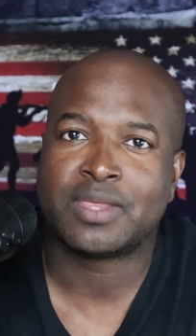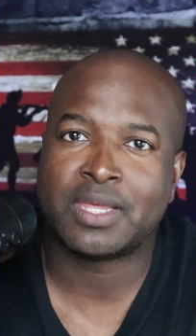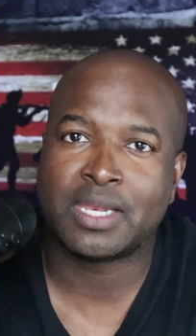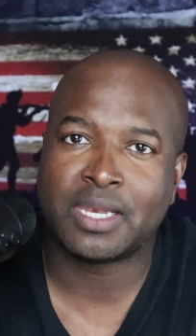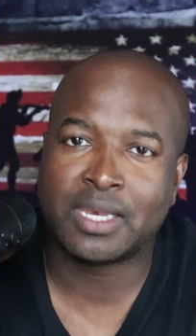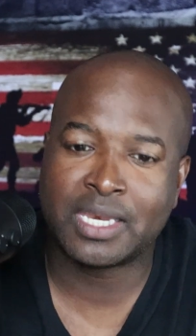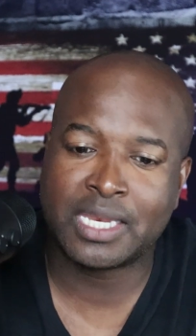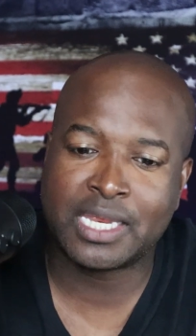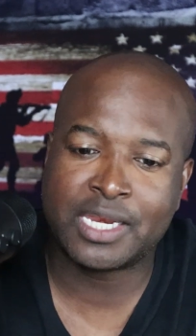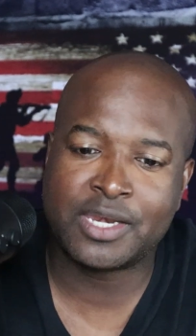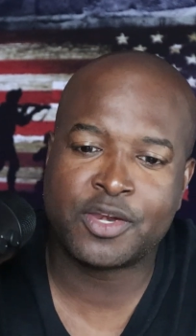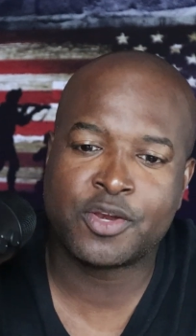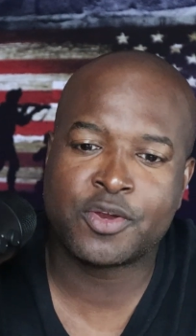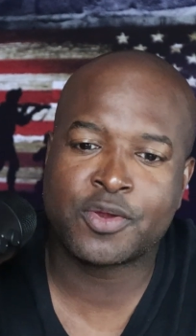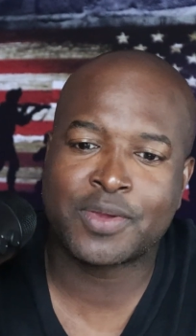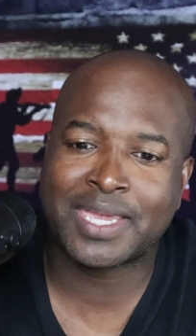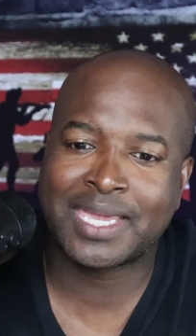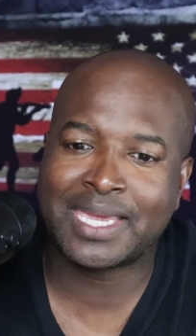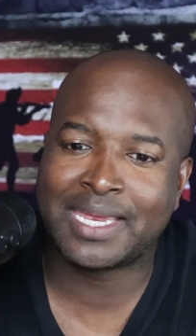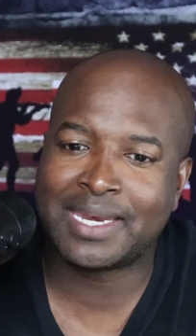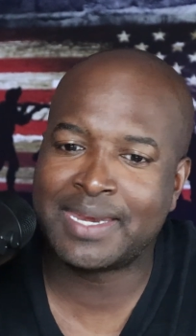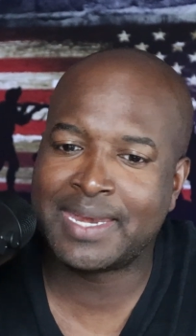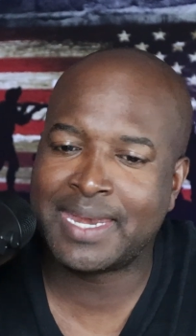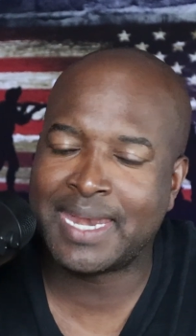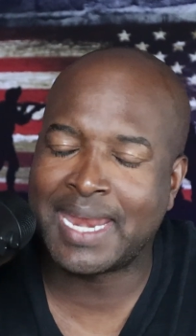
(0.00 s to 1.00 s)
the lender
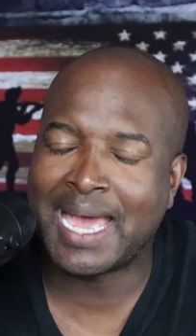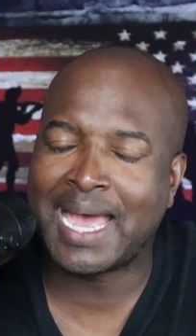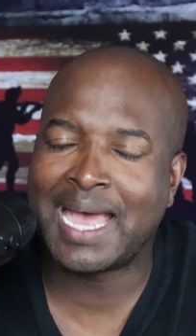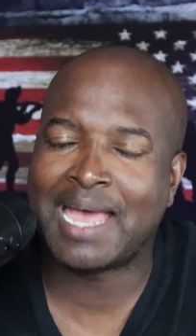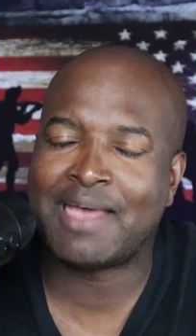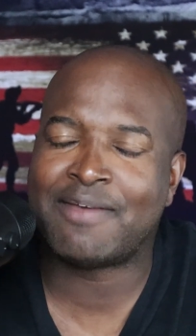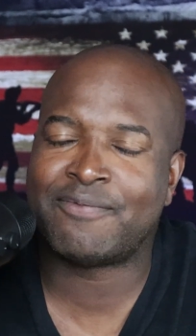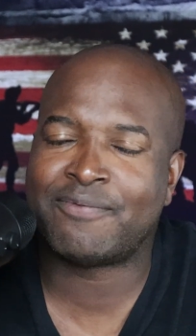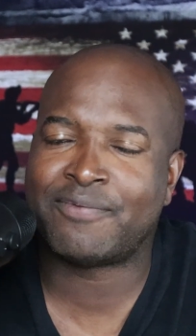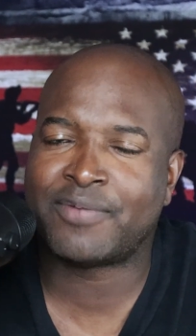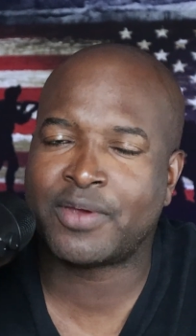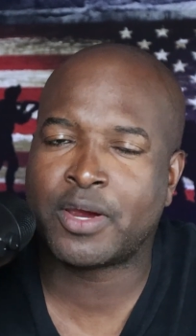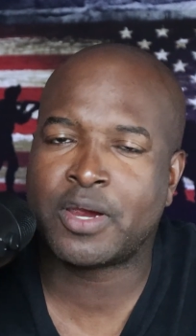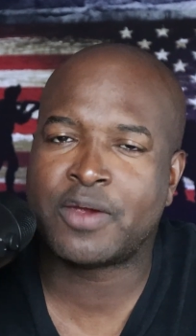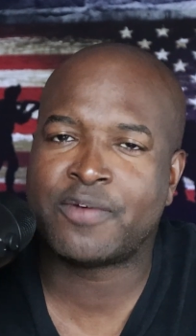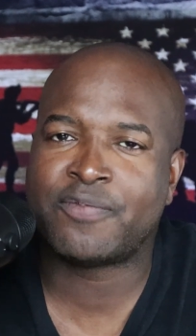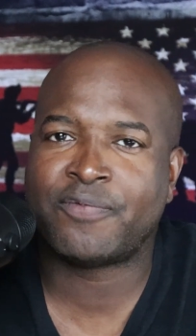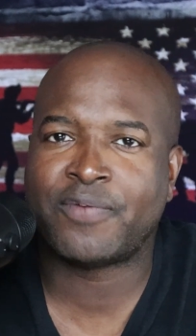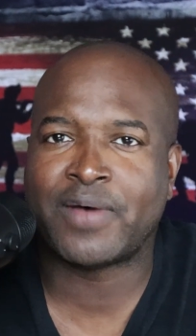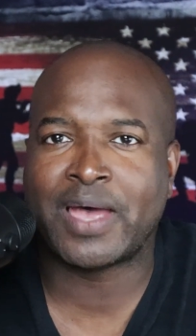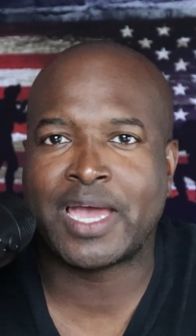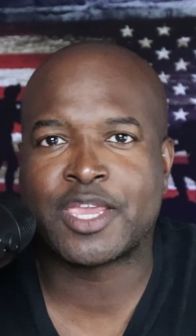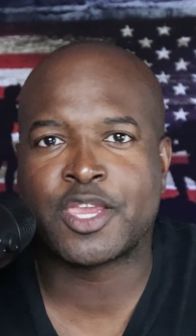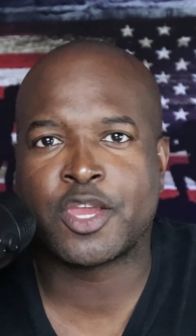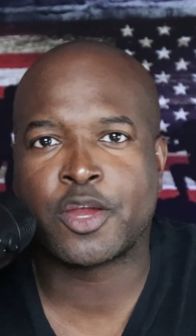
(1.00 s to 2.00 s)
cannot
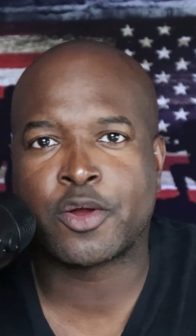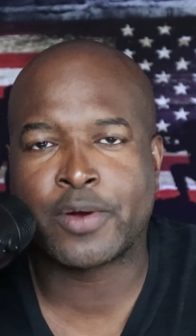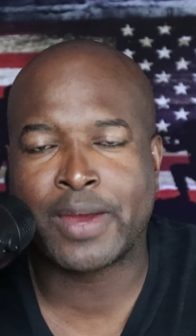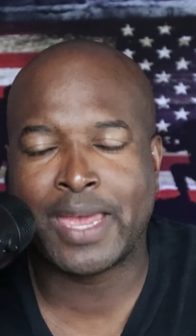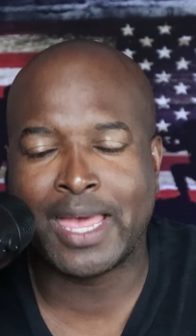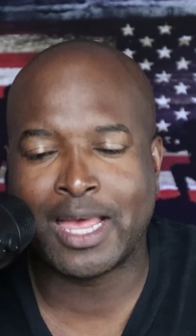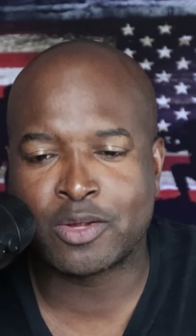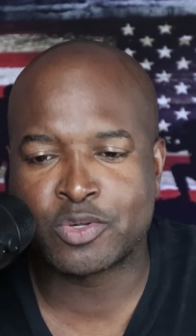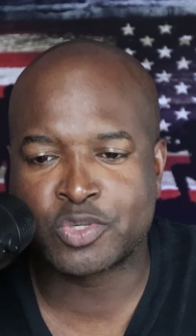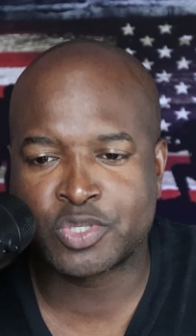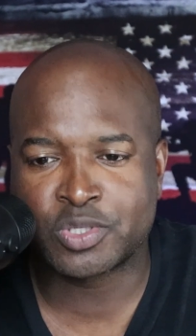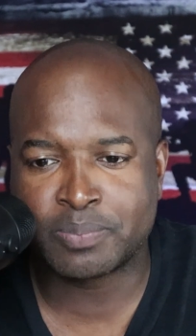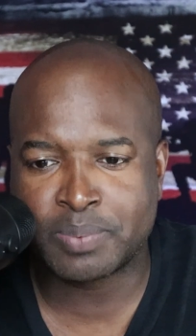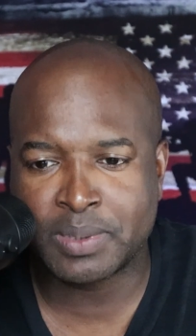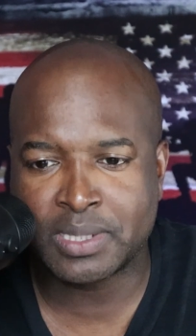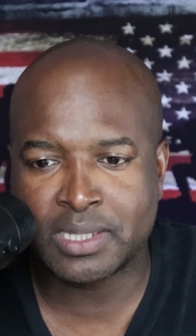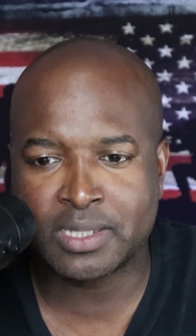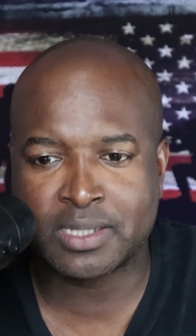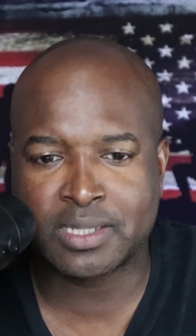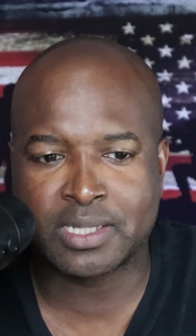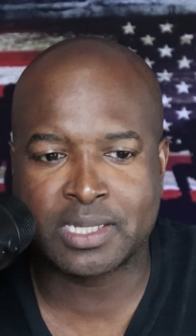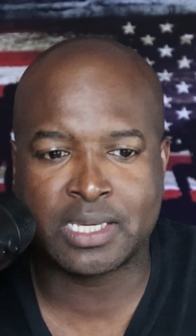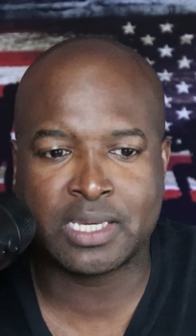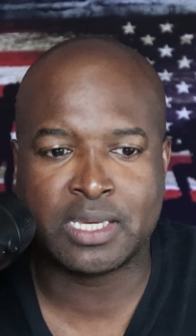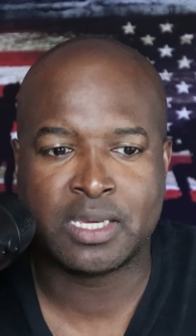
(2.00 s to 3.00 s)
verify your
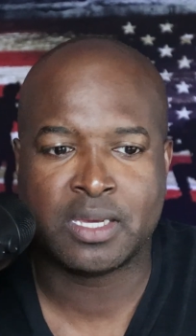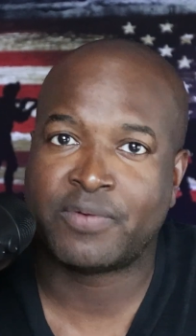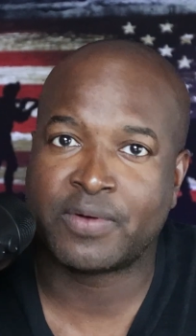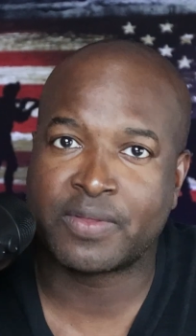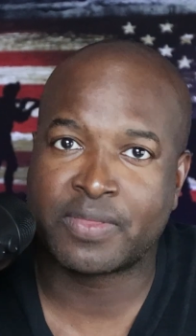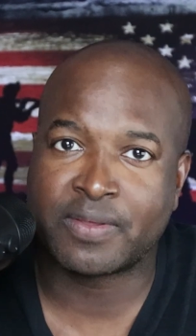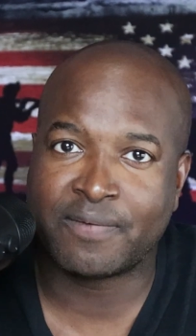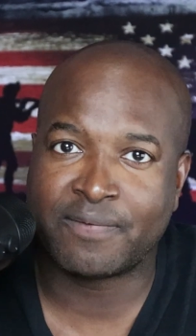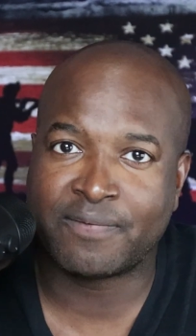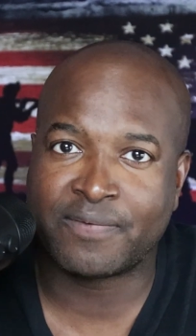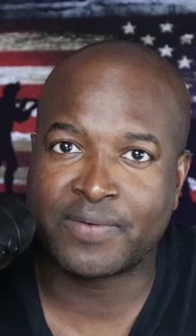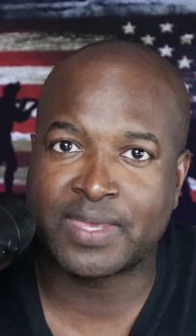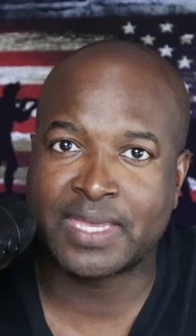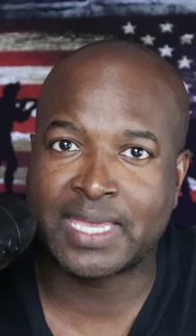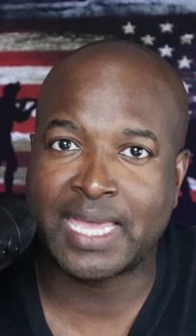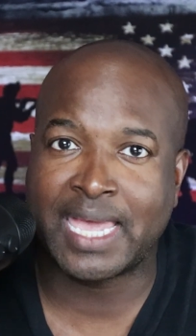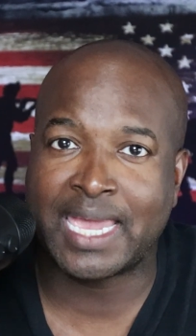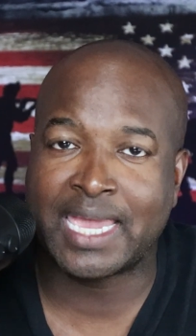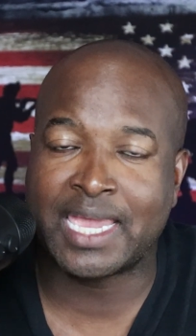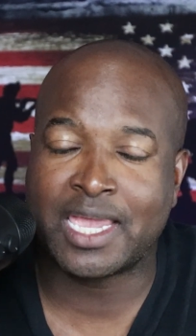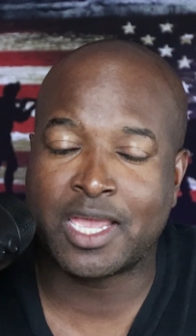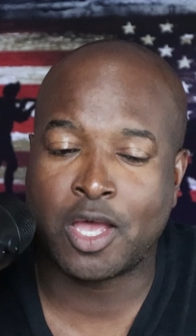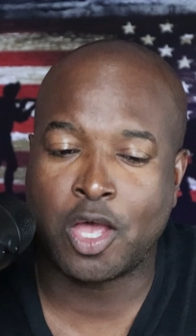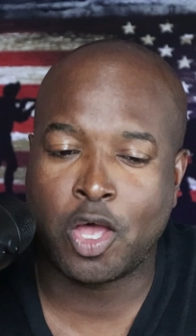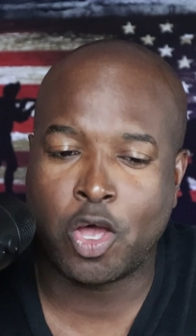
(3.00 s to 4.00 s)
eligibility for the
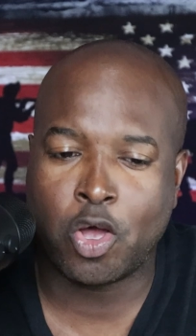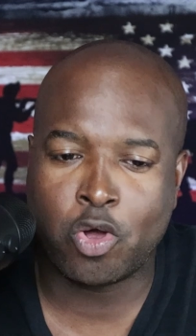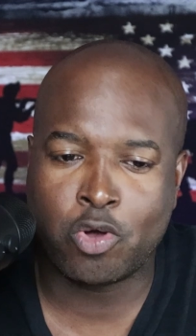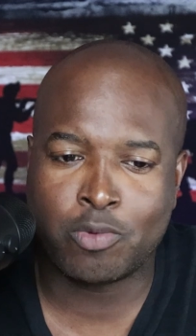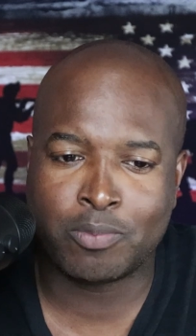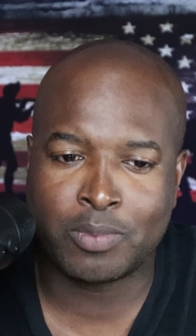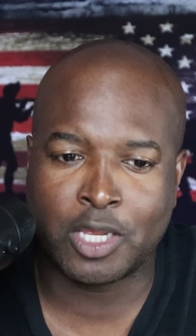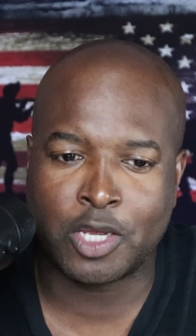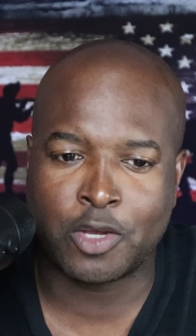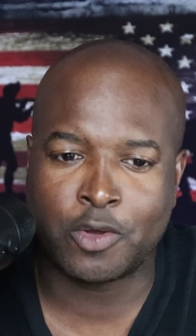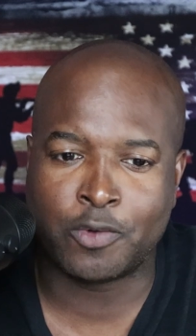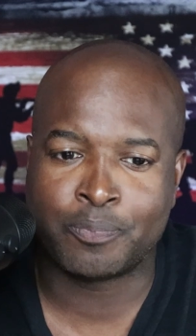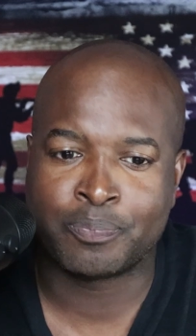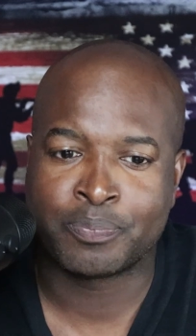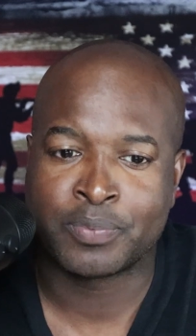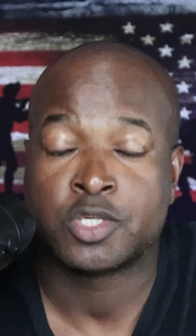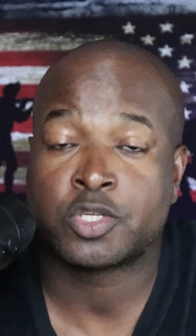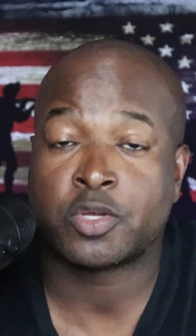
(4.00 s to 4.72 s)
VA home loan.